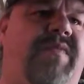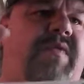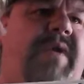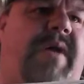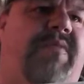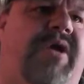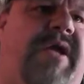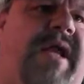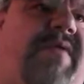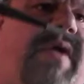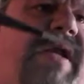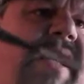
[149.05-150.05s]
What I'm working
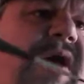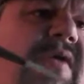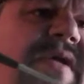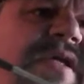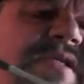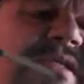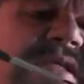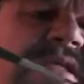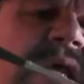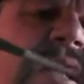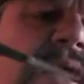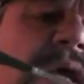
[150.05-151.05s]
on right now is
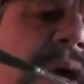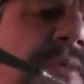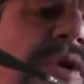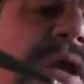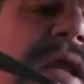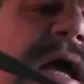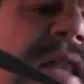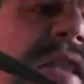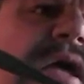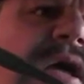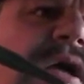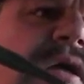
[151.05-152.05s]
I'm working on
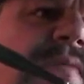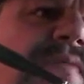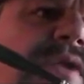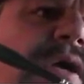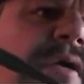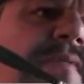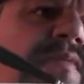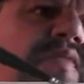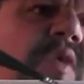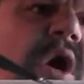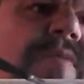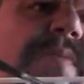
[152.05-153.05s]
the
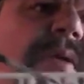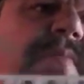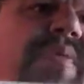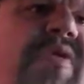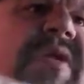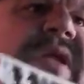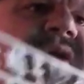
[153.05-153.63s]
water pump pulley